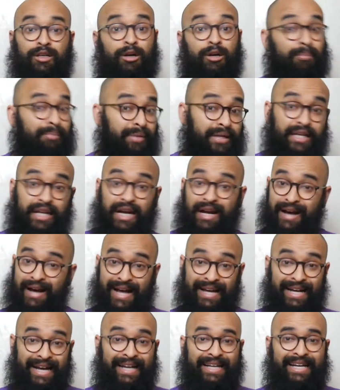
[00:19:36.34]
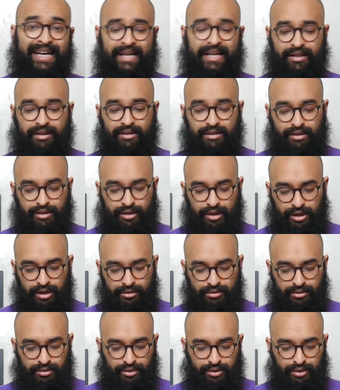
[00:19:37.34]
But I get it.
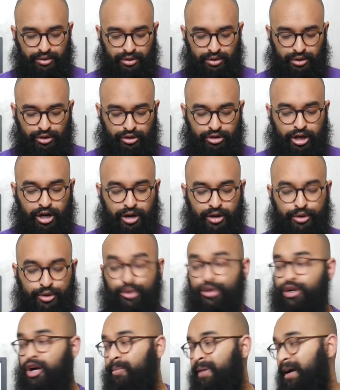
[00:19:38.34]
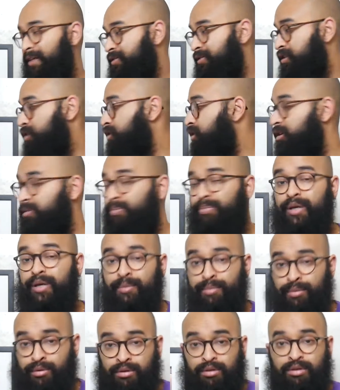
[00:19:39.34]
You come after certain
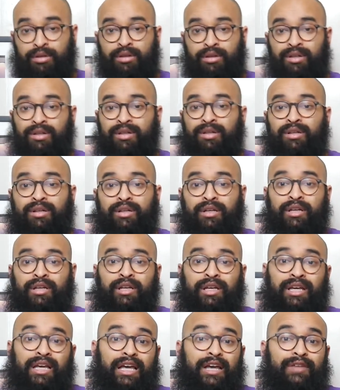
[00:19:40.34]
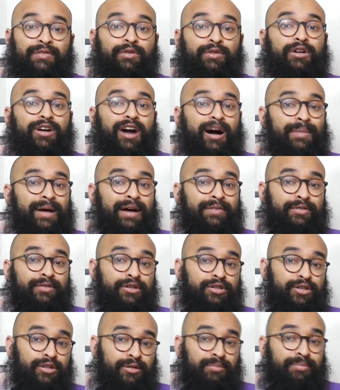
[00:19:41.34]
people. If you come after
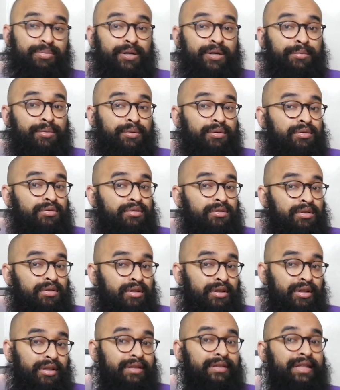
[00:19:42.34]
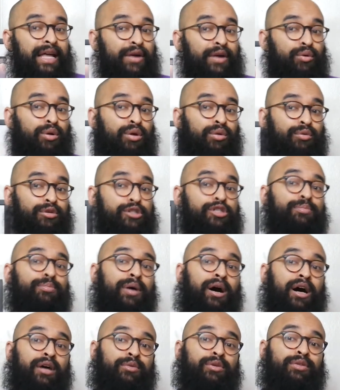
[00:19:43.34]
certain people, they will
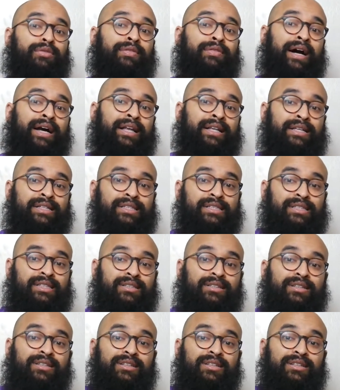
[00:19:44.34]
respond with violence.